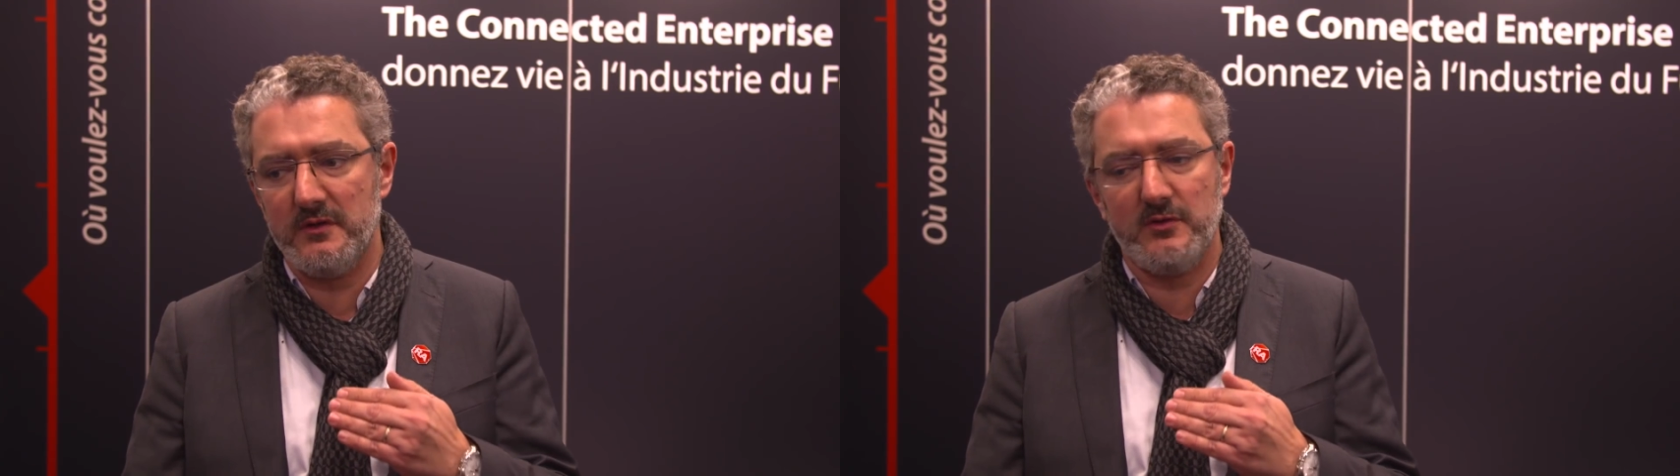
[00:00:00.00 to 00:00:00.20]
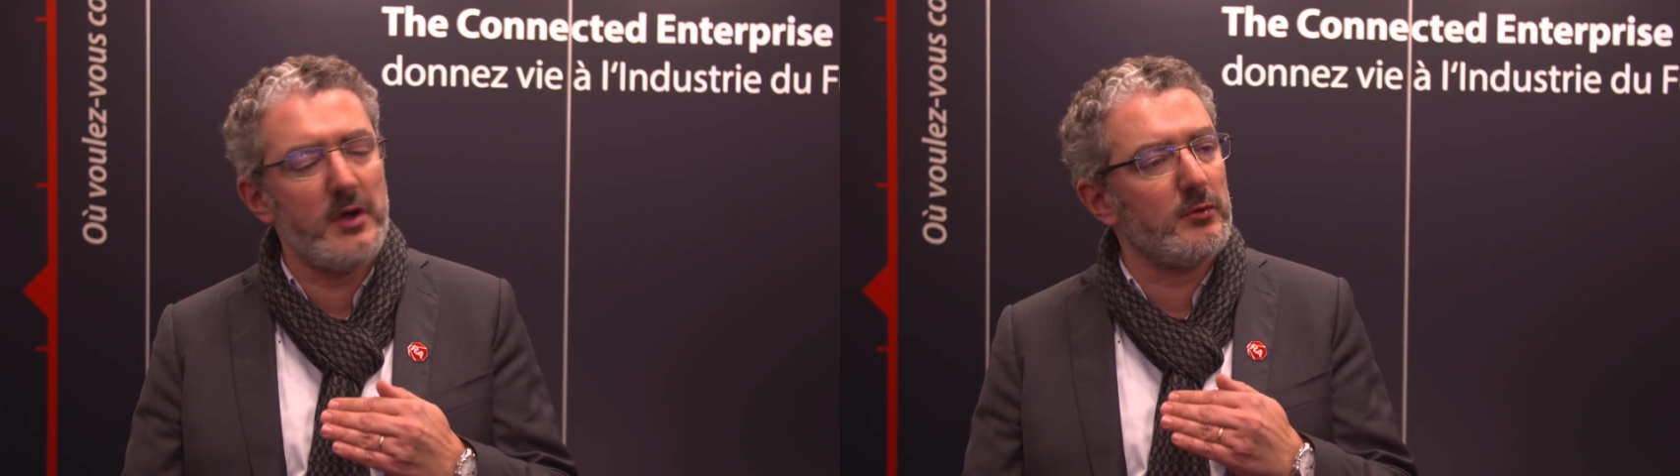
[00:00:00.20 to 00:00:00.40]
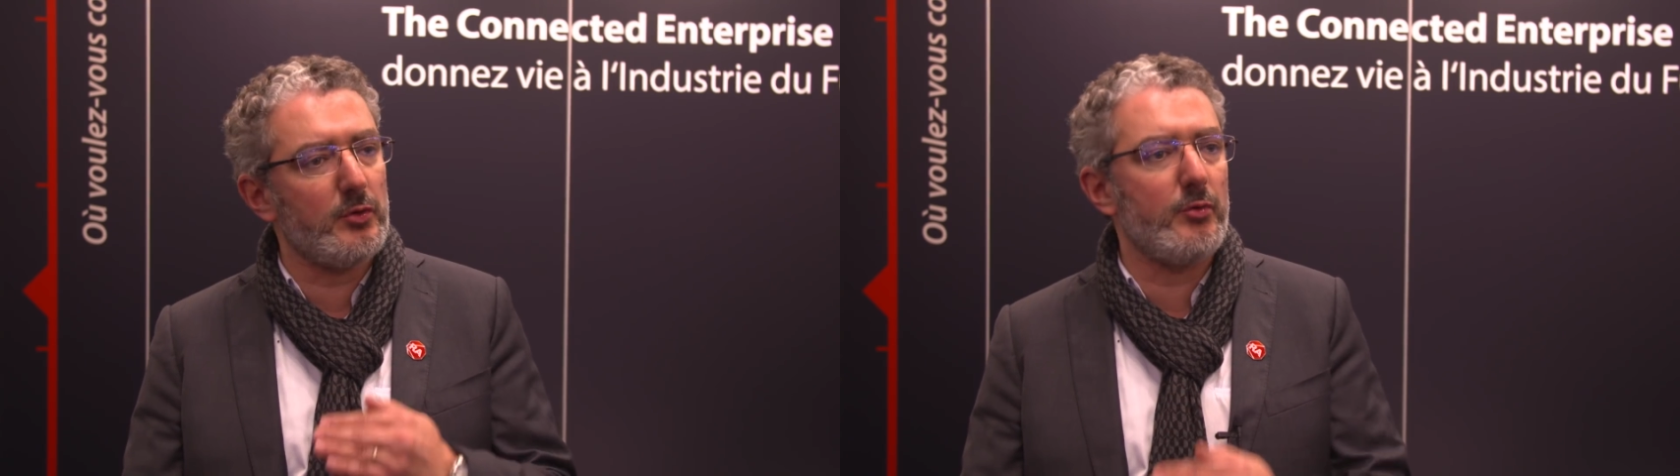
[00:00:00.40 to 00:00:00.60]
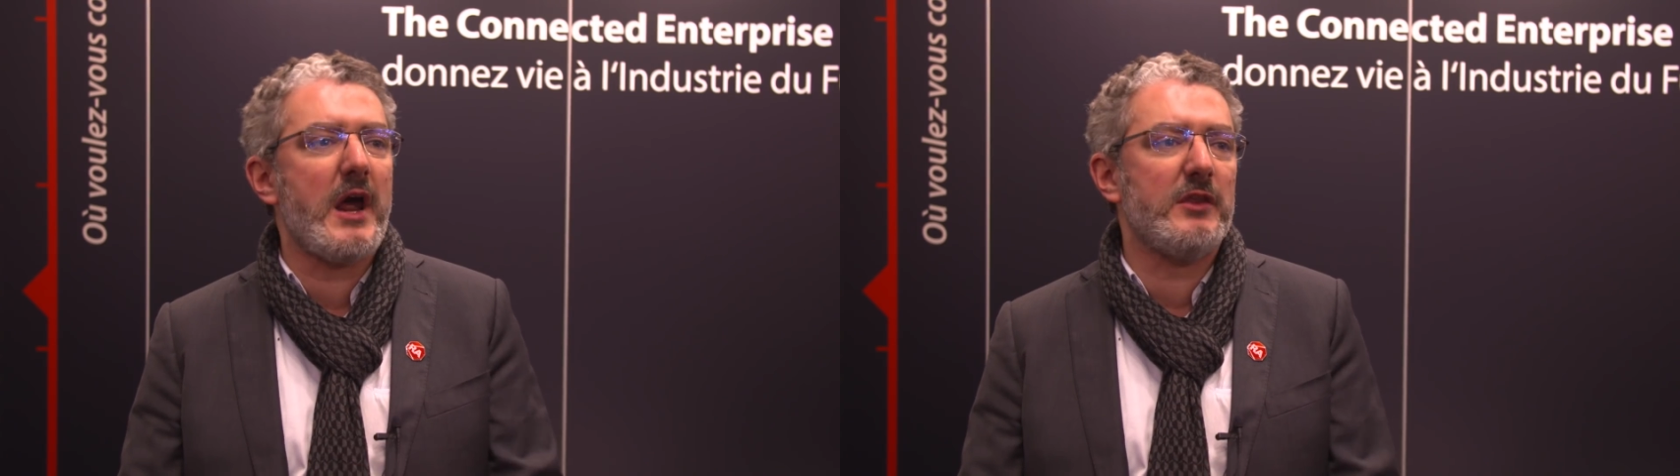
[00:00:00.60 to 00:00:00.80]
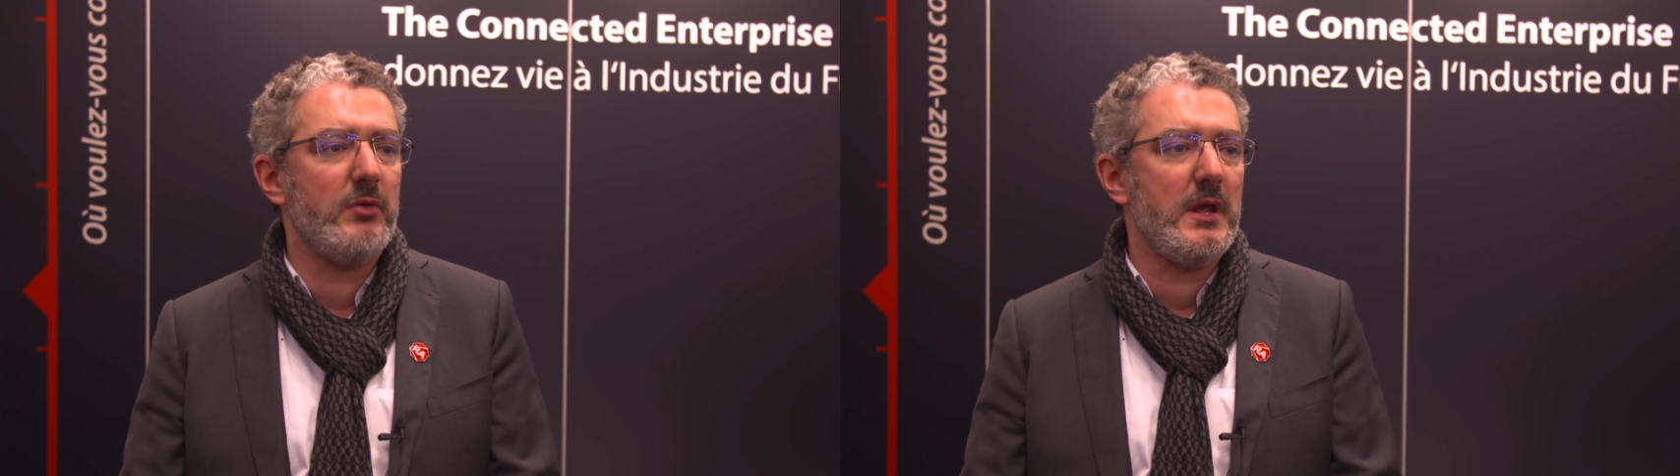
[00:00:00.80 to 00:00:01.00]
is going on the
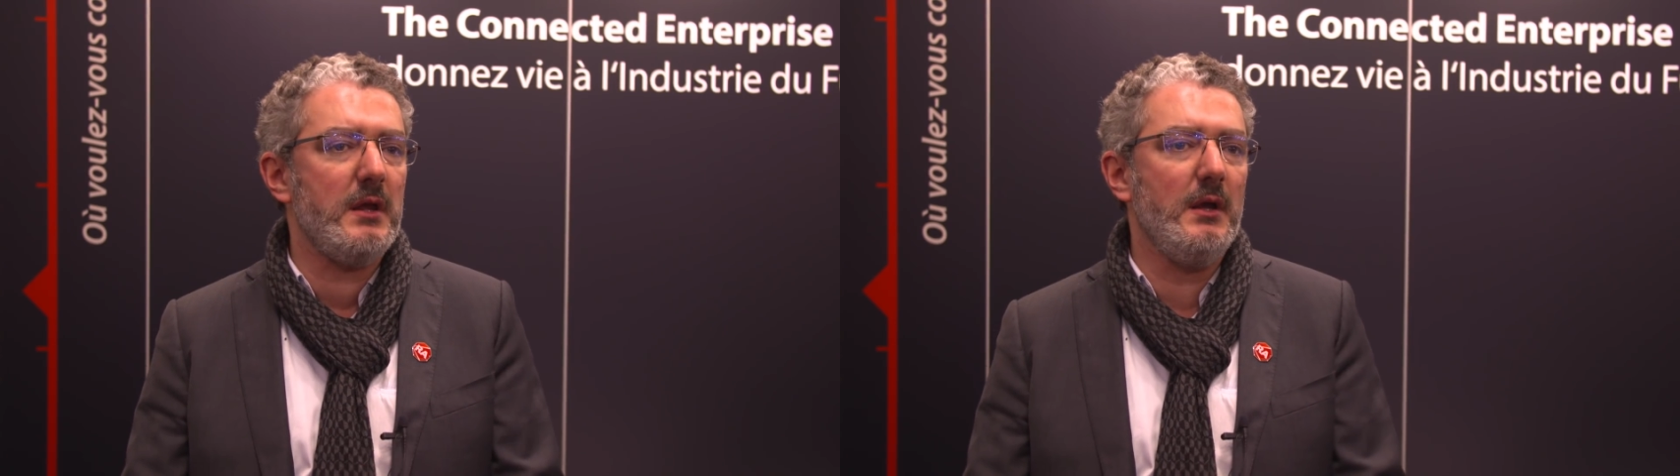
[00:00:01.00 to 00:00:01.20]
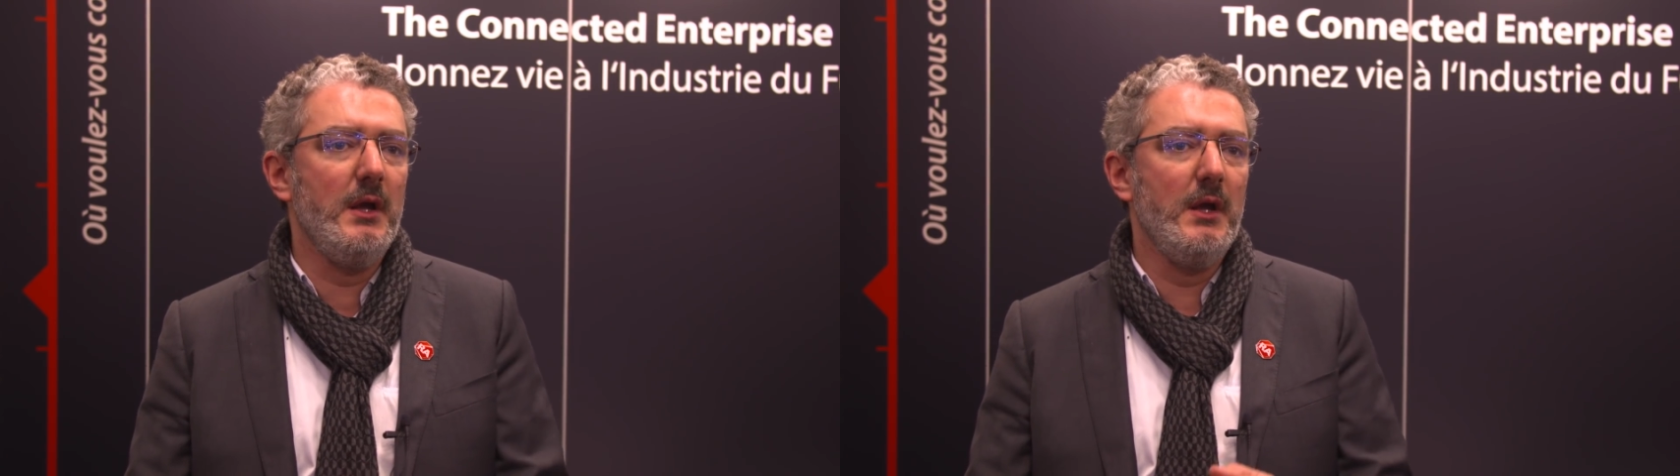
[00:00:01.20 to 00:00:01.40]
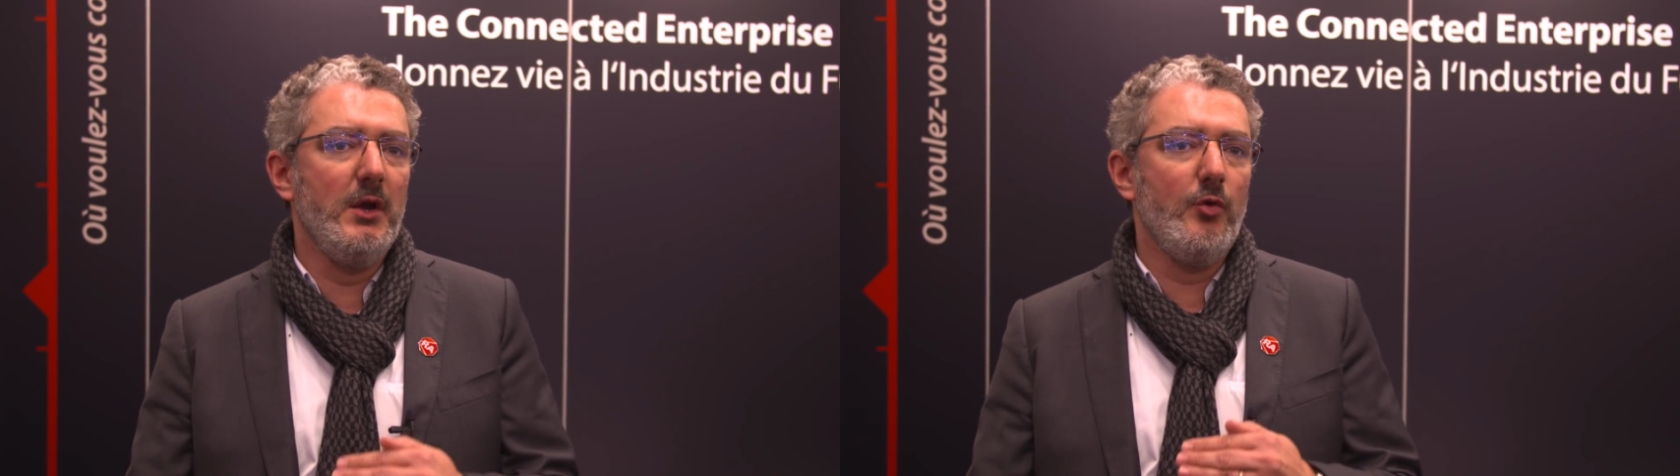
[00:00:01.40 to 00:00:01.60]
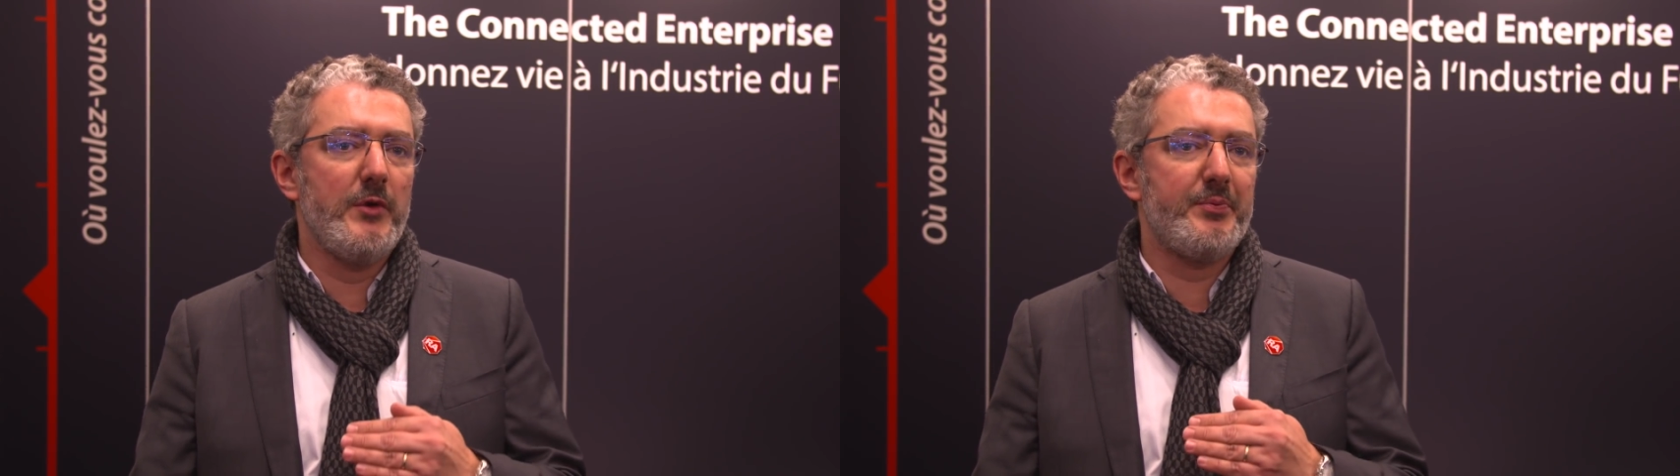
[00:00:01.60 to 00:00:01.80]
right way, we